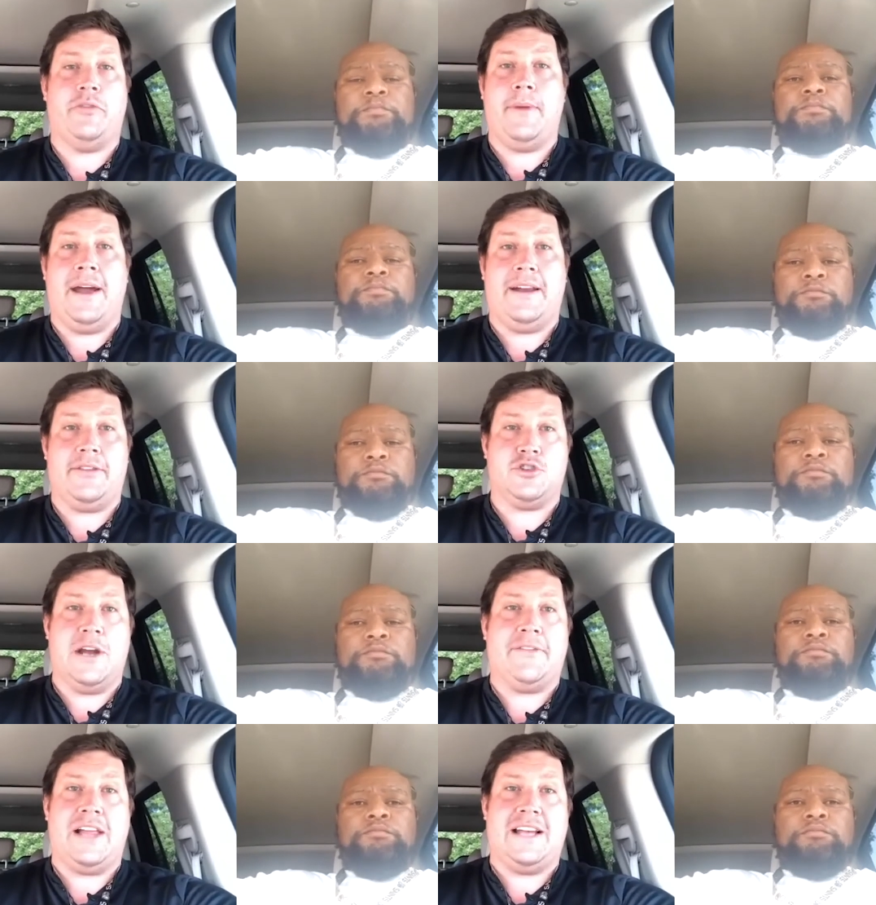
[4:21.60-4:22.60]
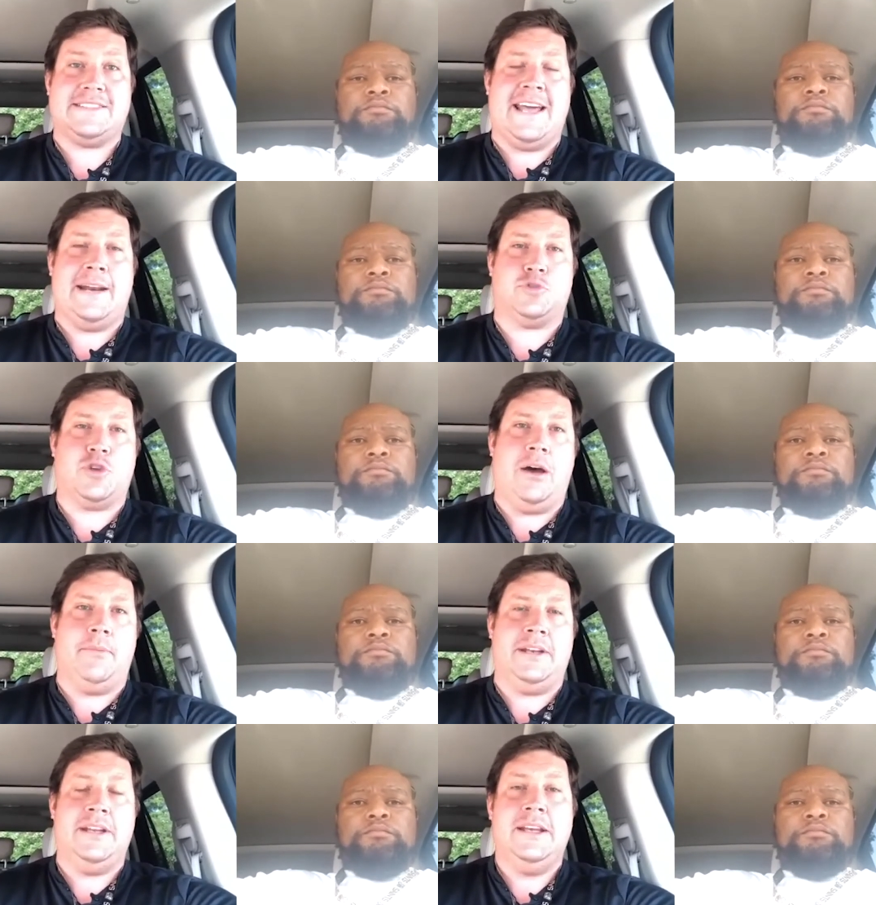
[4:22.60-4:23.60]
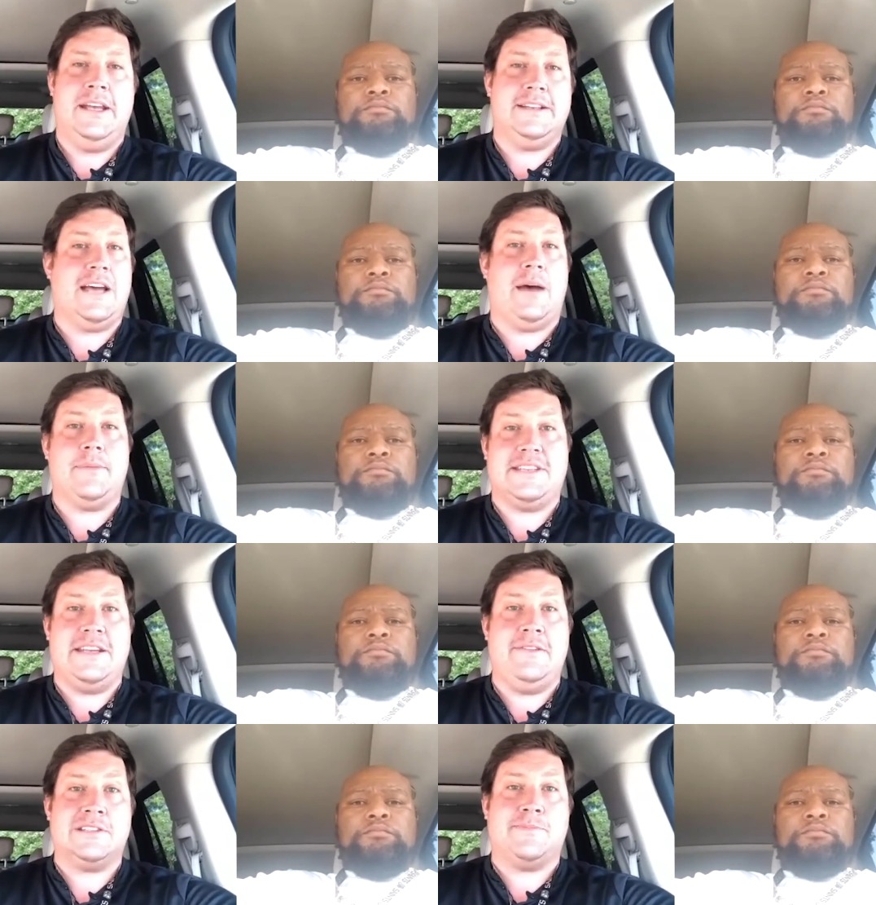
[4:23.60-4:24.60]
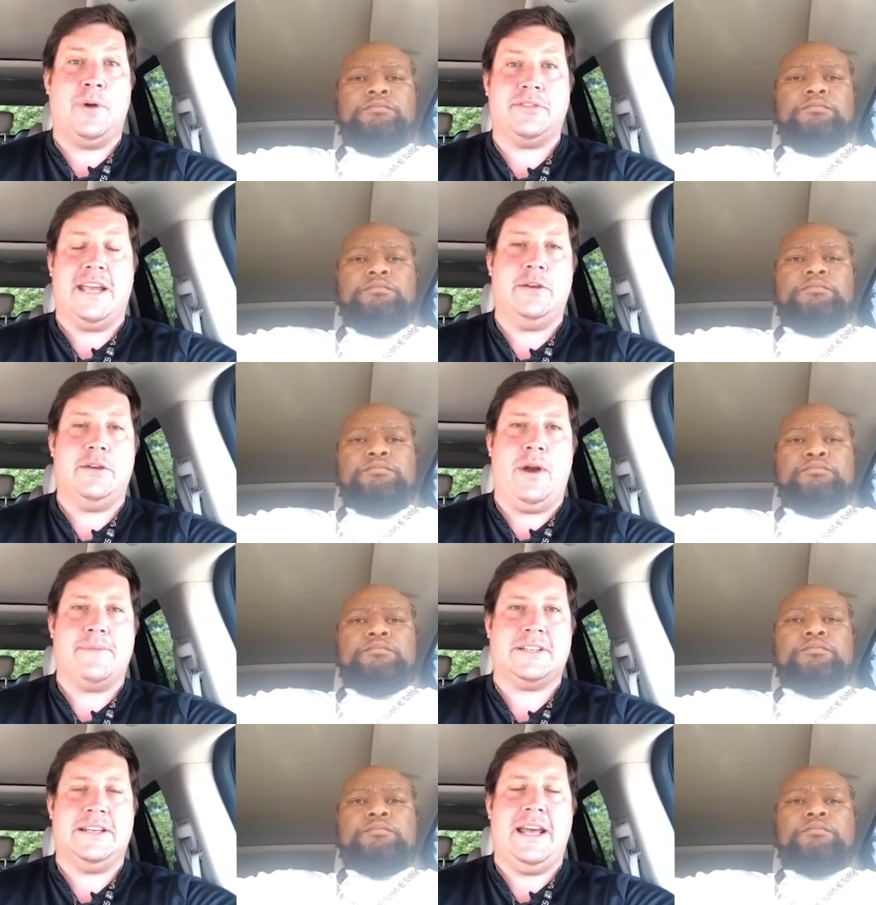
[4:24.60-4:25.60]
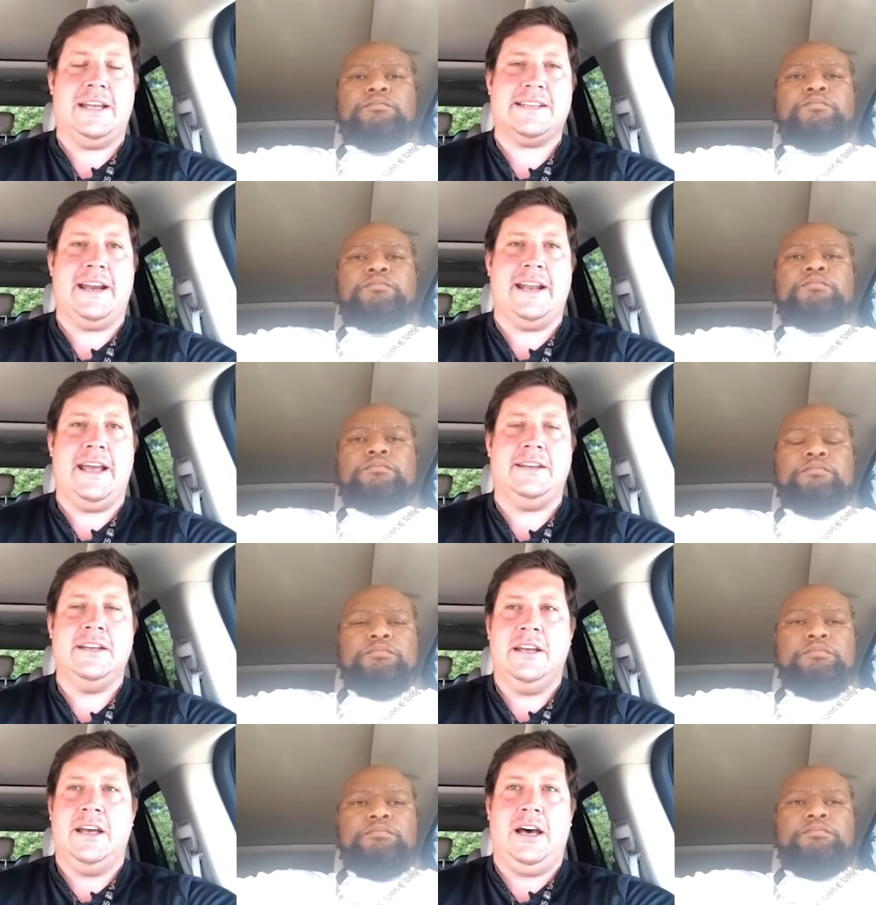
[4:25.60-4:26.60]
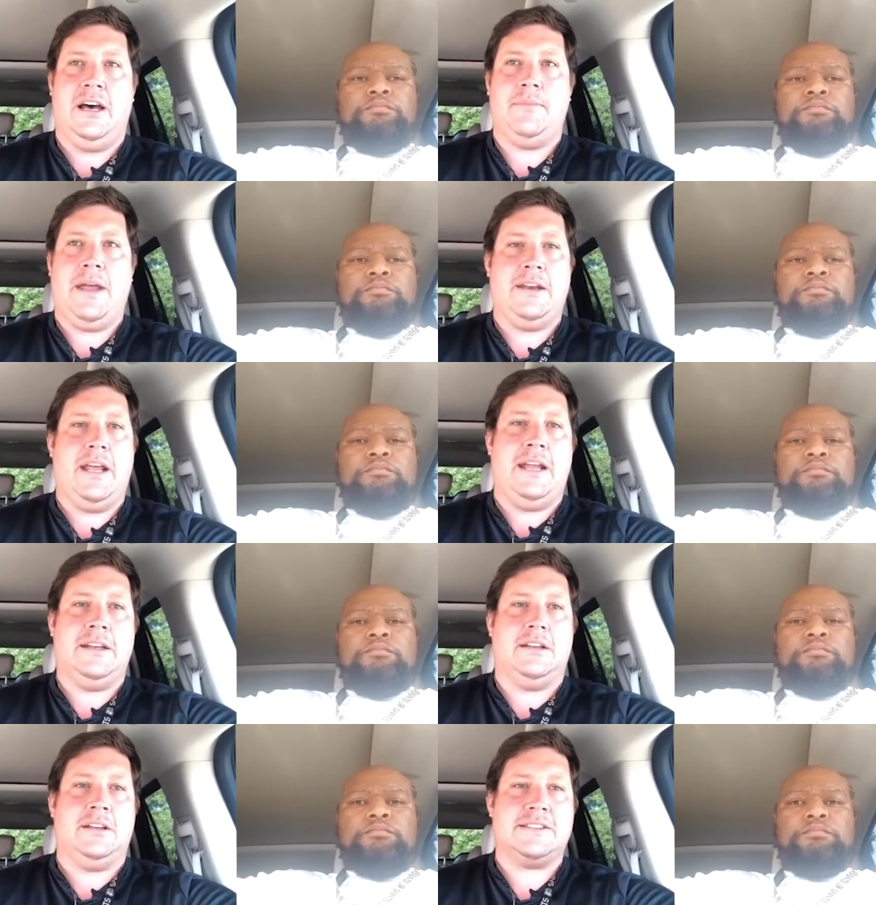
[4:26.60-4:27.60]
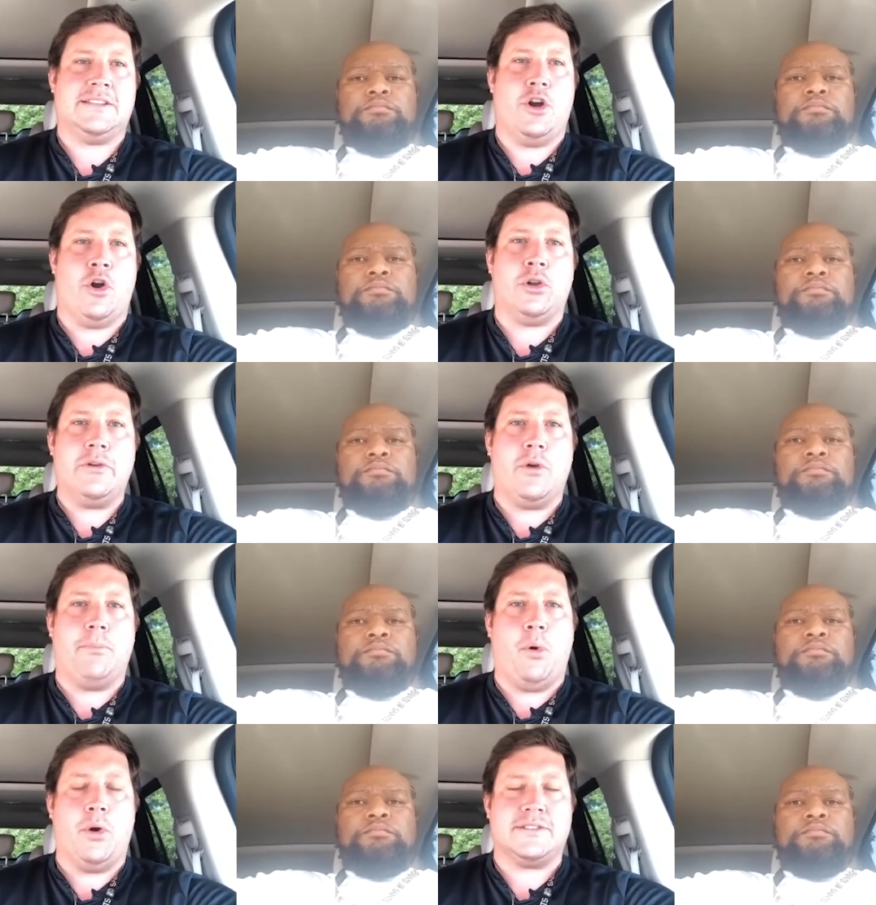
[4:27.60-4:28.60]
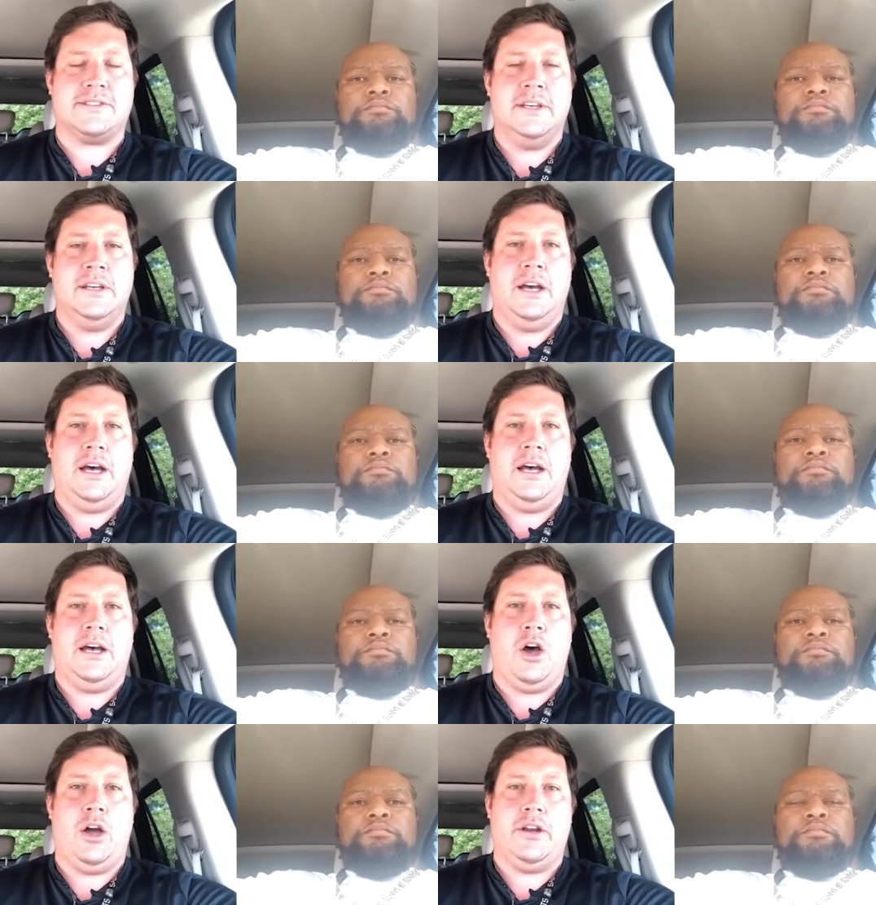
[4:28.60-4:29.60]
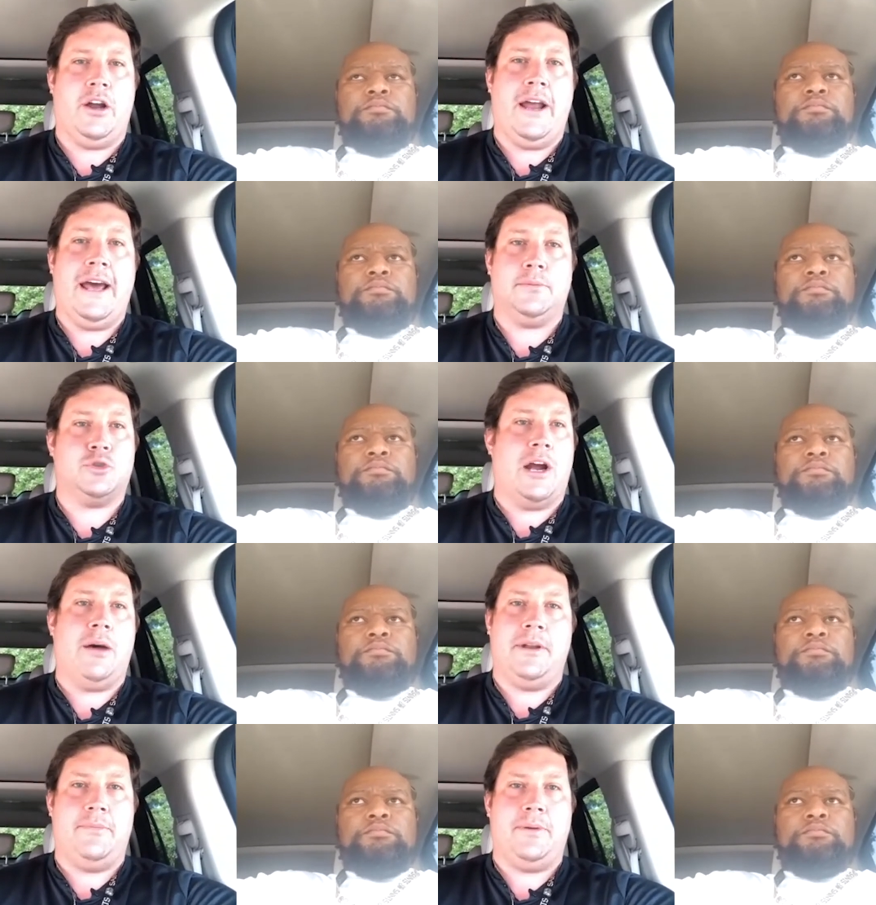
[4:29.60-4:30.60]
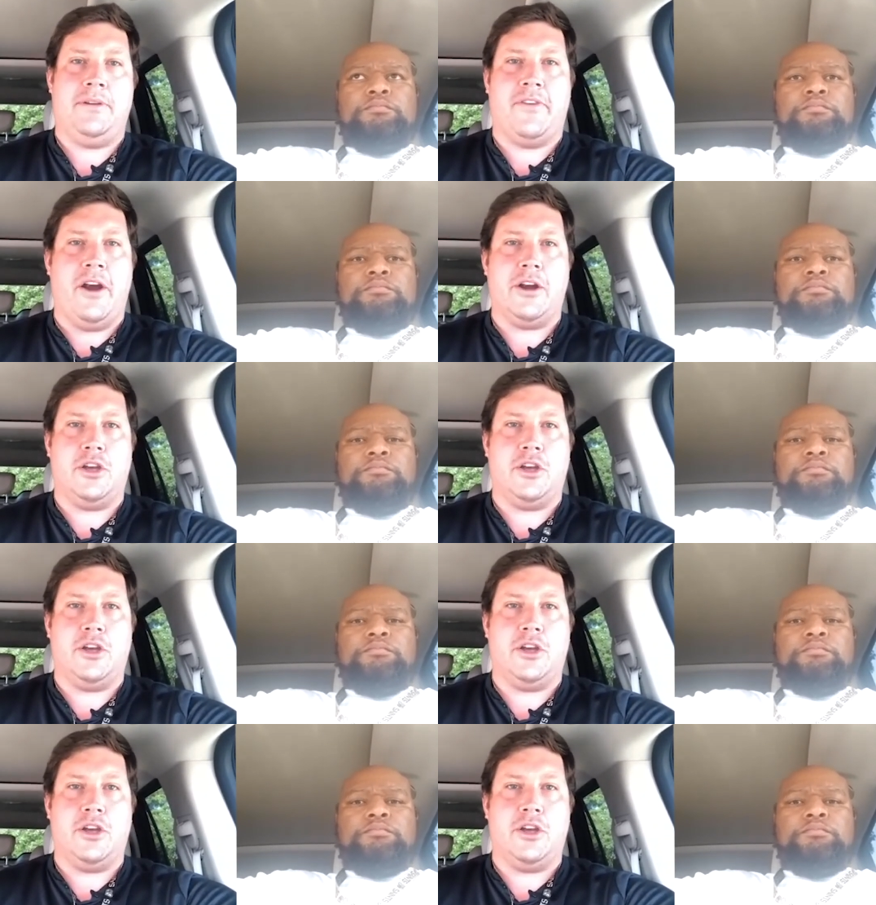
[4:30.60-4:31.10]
Speaker 1: of them out of the draft class, Adam Trautman and Tommy Stevens, both taking reps today at tight end. Um, and and listen, early reports uh, on on Adam Trautman have been very